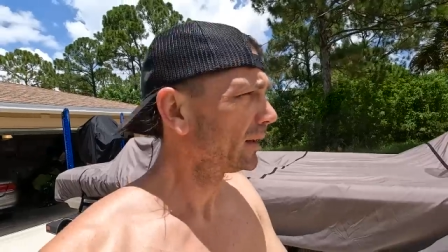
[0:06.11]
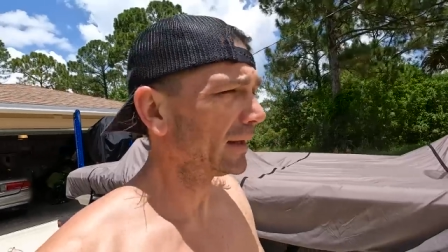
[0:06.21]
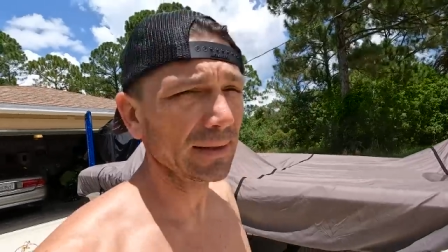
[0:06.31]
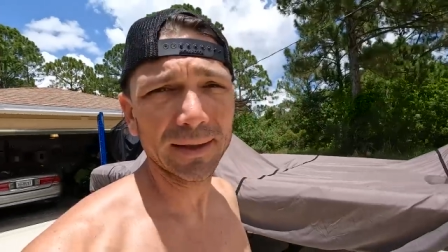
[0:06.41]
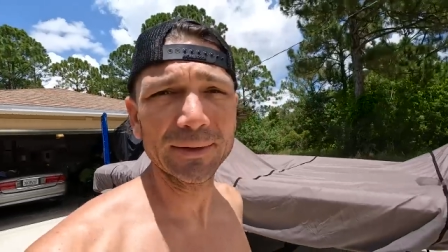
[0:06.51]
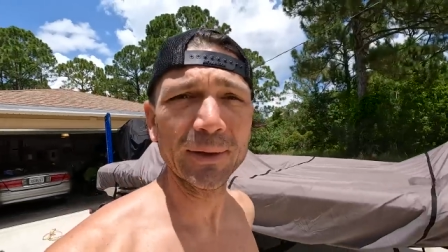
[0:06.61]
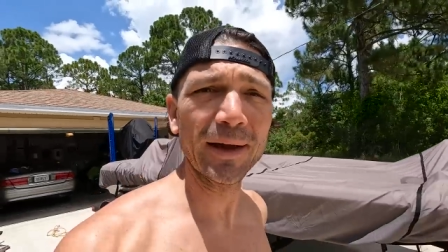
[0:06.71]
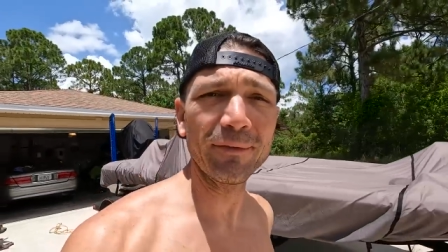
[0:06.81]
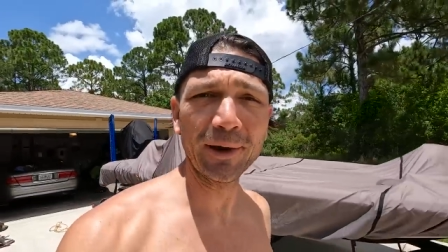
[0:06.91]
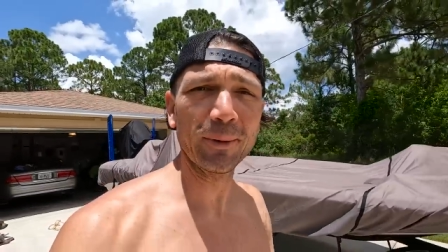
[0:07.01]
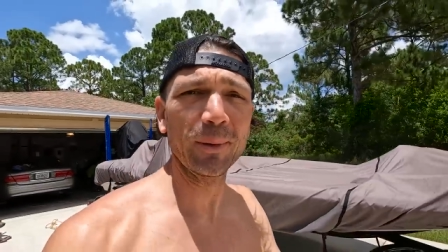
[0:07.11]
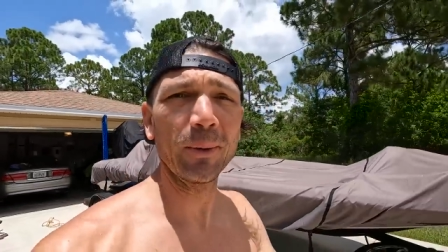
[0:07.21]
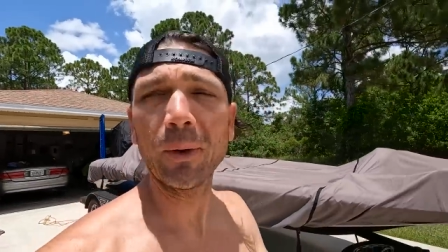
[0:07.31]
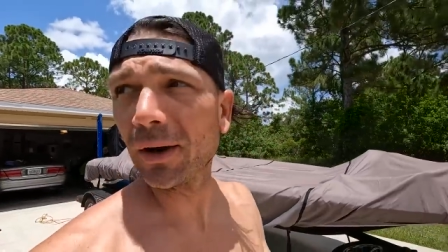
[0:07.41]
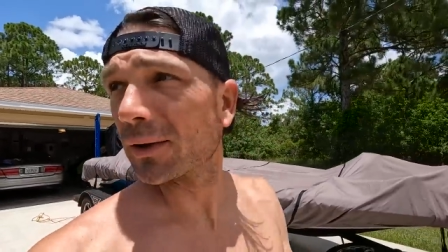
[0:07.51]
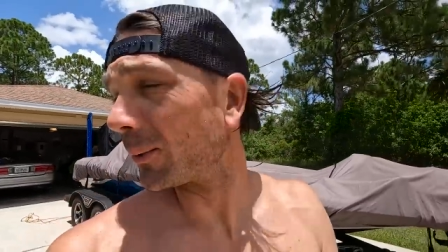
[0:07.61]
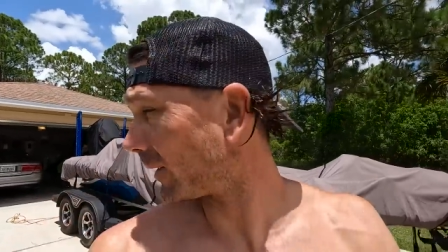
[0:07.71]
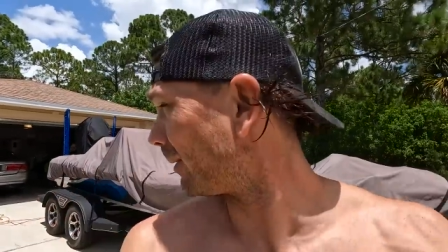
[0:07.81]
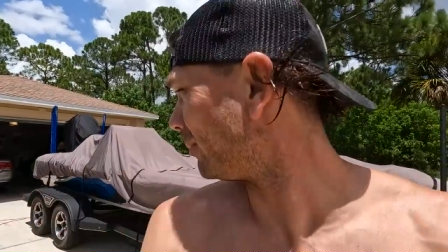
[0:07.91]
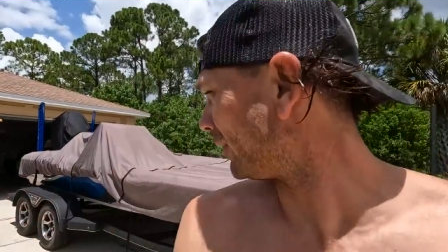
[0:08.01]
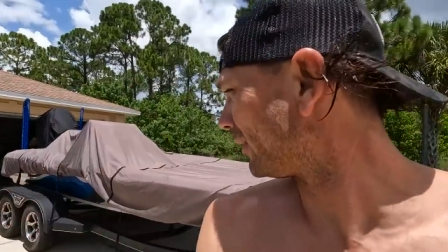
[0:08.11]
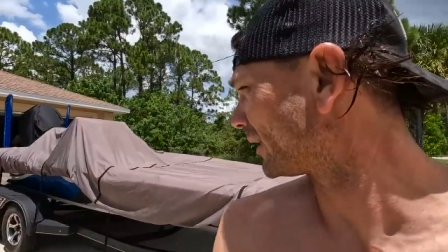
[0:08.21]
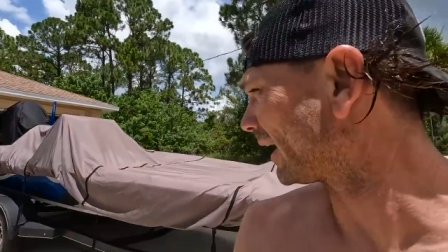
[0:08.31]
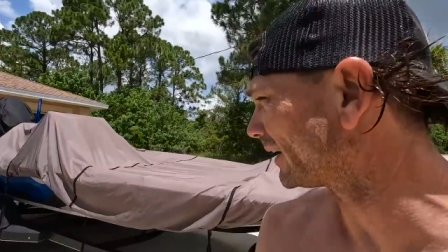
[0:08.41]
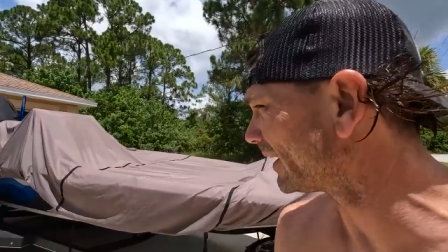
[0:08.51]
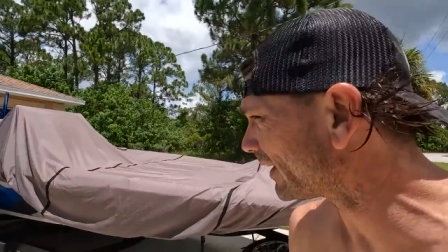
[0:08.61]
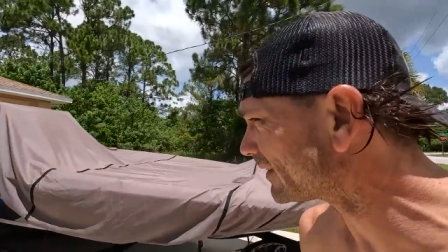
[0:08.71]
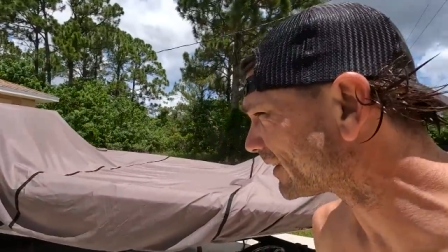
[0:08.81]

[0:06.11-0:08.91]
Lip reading: and do that final boat walkthrough. We got Bog hanging out